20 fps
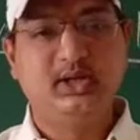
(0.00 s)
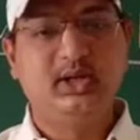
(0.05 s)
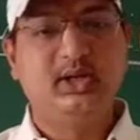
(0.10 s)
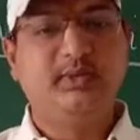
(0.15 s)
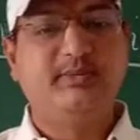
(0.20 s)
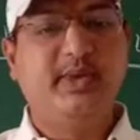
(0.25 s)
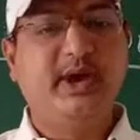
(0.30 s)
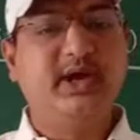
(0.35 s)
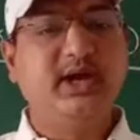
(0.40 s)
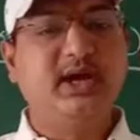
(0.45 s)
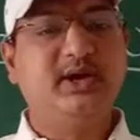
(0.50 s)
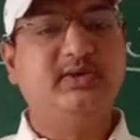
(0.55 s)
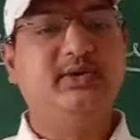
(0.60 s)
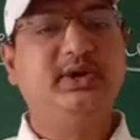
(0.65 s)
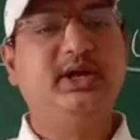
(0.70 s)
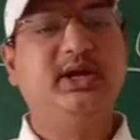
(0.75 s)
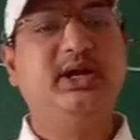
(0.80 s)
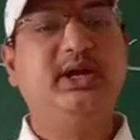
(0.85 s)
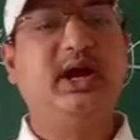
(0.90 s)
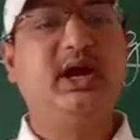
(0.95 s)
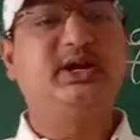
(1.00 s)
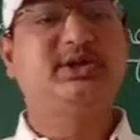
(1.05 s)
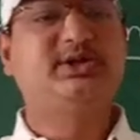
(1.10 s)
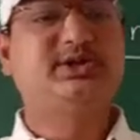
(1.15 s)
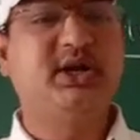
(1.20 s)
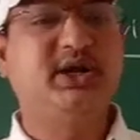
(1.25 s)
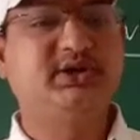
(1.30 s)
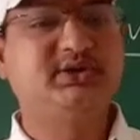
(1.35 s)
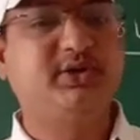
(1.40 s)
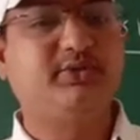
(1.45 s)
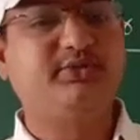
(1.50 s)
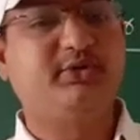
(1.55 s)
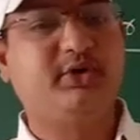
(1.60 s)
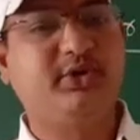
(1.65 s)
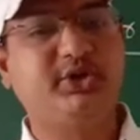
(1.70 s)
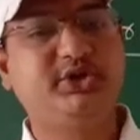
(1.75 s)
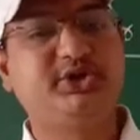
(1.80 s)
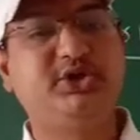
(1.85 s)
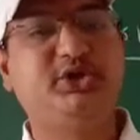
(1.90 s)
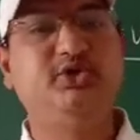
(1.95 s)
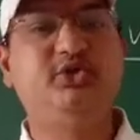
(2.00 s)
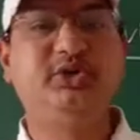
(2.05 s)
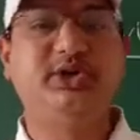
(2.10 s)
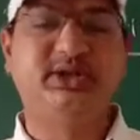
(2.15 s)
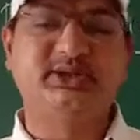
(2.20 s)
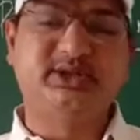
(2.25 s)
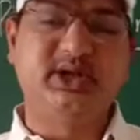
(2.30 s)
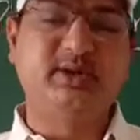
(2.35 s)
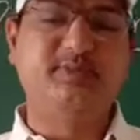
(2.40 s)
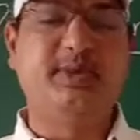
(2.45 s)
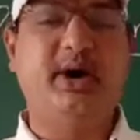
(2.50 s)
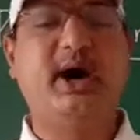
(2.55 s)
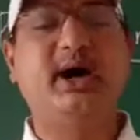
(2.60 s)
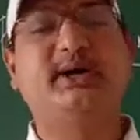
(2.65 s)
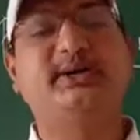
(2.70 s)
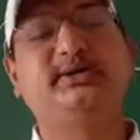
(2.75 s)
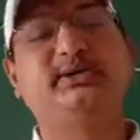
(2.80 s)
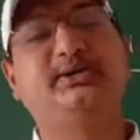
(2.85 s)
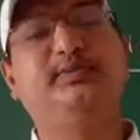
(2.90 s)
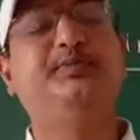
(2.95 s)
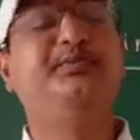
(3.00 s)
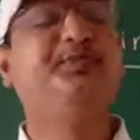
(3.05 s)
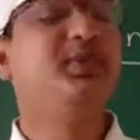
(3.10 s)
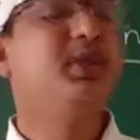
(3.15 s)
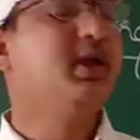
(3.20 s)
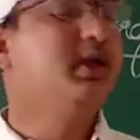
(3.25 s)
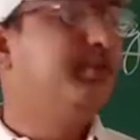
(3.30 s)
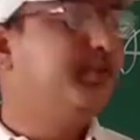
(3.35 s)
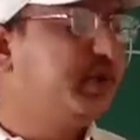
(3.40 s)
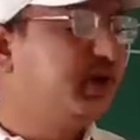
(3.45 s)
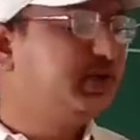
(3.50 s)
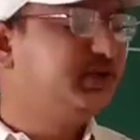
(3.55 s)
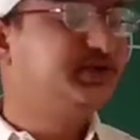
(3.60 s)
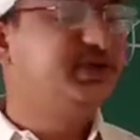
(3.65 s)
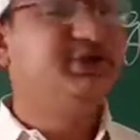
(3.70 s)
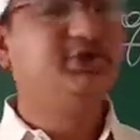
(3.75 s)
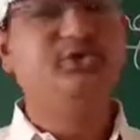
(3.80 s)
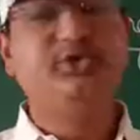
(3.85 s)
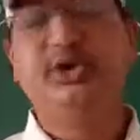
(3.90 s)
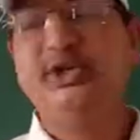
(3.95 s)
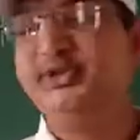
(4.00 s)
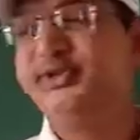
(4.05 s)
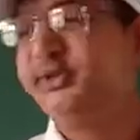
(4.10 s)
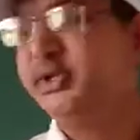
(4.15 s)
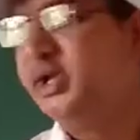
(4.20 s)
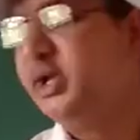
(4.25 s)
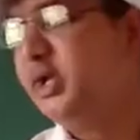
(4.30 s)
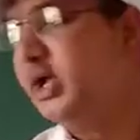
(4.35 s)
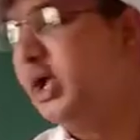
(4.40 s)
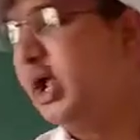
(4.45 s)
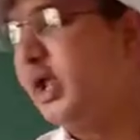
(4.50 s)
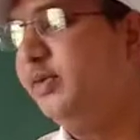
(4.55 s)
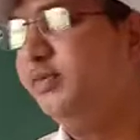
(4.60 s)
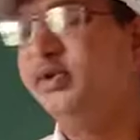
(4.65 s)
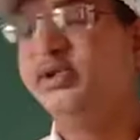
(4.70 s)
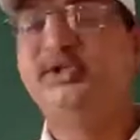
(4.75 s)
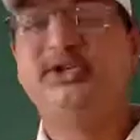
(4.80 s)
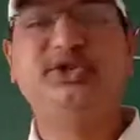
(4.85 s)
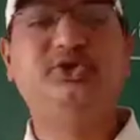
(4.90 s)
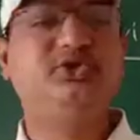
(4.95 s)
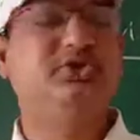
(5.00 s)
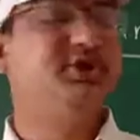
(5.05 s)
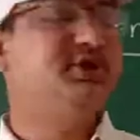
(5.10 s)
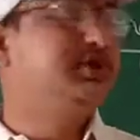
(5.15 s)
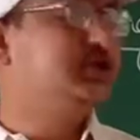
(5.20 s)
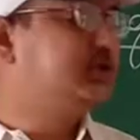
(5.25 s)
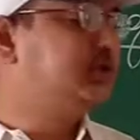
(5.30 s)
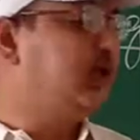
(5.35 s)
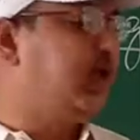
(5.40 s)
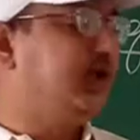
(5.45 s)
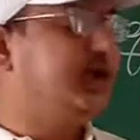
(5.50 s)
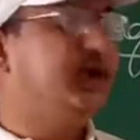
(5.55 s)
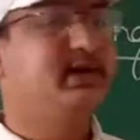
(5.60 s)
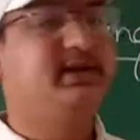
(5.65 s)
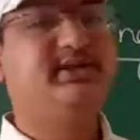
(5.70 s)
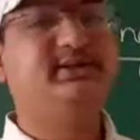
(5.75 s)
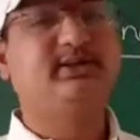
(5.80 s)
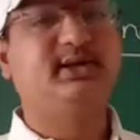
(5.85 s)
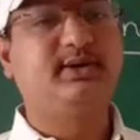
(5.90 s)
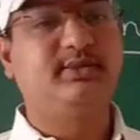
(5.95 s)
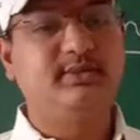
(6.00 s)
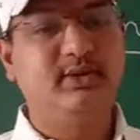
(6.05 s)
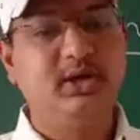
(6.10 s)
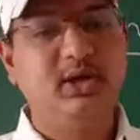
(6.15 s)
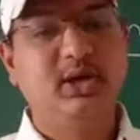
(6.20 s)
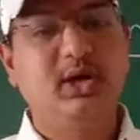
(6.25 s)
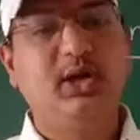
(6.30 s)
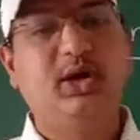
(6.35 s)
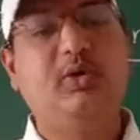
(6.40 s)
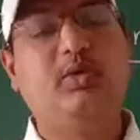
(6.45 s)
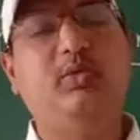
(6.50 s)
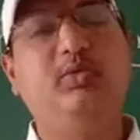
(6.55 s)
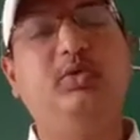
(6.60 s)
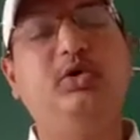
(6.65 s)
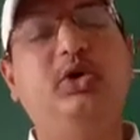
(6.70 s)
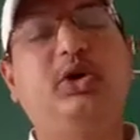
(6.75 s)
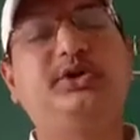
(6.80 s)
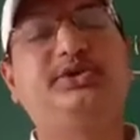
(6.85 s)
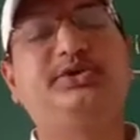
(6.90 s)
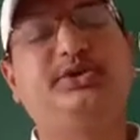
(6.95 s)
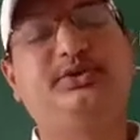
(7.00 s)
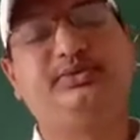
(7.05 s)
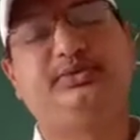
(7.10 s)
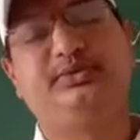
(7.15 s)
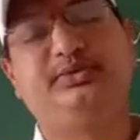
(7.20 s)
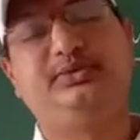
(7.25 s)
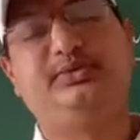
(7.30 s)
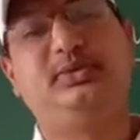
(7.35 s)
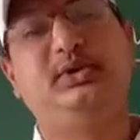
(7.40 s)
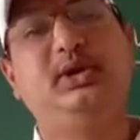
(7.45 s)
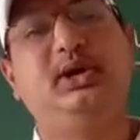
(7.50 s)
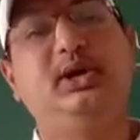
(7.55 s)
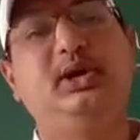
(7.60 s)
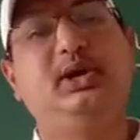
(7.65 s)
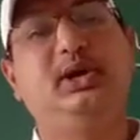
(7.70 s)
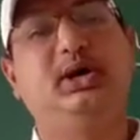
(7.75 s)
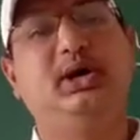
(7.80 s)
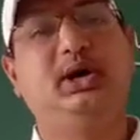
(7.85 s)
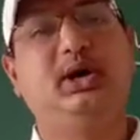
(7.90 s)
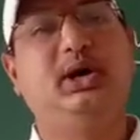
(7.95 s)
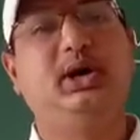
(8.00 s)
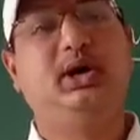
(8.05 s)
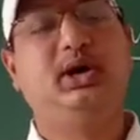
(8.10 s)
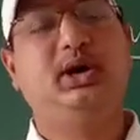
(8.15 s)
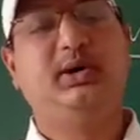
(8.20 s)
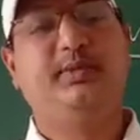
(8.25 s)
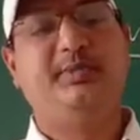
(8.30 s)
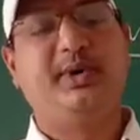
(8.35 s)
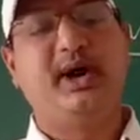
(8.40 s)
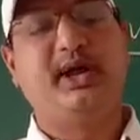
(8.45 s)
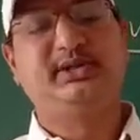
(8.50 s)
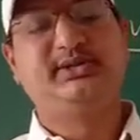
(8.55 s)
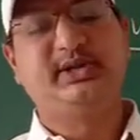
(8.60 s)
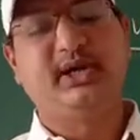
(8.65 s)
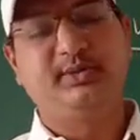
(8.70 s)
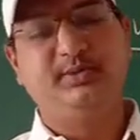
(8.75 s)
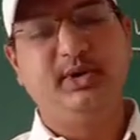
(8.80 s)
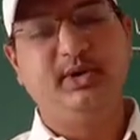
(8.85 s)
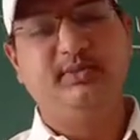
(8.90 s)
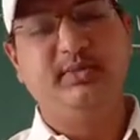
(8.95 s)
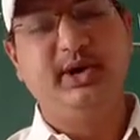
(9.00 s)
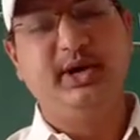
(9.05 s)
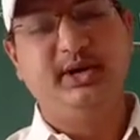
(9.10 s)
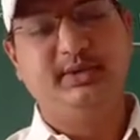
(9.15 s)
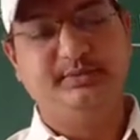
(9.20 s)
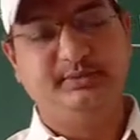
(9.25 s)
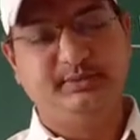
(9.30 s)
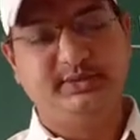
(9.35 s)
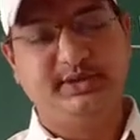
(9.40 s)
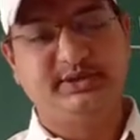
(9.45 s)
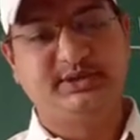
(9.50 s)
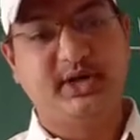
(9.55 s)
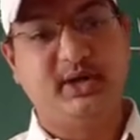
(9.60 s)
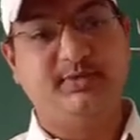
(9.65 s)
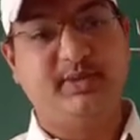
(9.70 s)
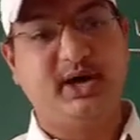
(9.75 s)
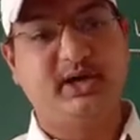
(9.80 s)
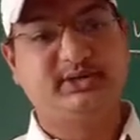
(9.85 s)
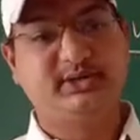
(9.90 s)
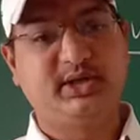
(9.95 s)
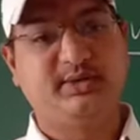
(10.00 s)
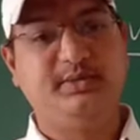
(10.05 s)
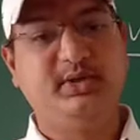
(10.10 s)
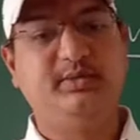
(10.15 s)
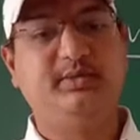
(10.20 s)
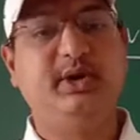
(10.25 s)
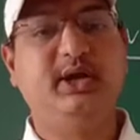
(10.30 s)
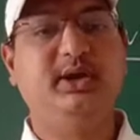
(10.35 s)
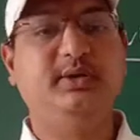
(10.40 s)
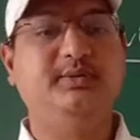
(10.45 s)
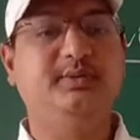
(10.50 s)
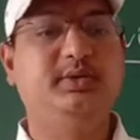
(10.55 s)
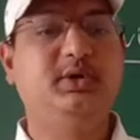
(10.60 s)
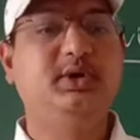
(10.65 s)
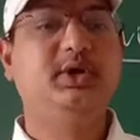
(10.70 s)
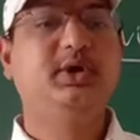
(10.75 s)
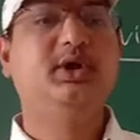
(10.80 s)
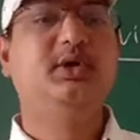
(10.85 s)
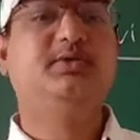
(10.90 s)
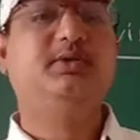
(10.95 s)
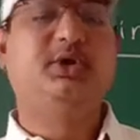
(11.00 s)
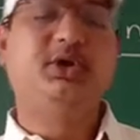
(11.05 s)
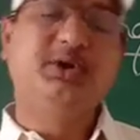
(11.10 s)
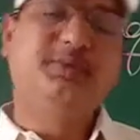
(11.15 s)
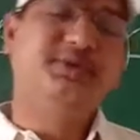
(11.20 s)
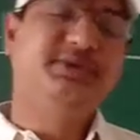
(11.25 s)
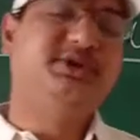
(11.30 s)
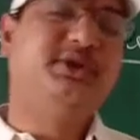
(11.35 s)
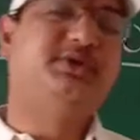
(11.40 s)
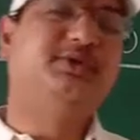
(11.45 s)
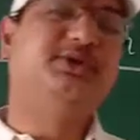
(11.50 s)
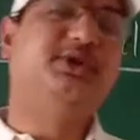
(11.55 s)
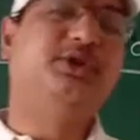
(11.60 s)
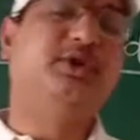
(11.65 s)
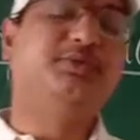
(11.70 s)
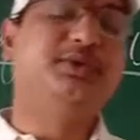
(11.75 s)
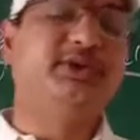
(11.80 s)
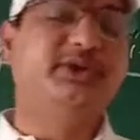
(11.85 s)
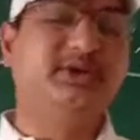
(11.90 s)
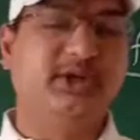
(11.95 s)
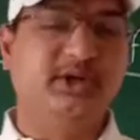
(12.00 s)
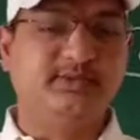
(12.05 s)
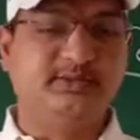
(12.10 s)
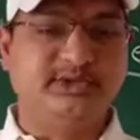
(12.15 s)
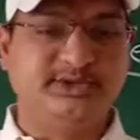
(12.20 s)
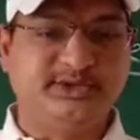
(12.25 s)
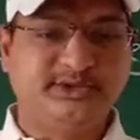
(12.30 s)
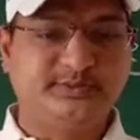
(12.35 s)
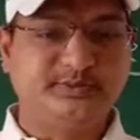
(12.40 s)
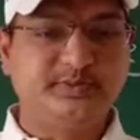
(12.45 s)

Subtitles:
By converting large tracts of forest into national parks, bird sanctuaries, animal sanctuaries, tiger reserve, lots of parks are being made, national parks are being made for the preservation of these animals.